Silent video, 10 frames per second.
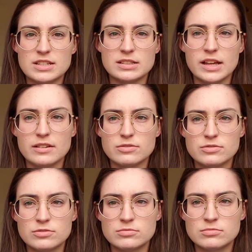to life,
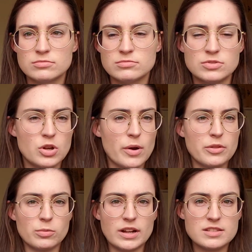no other
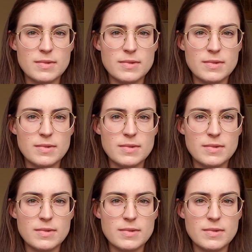rights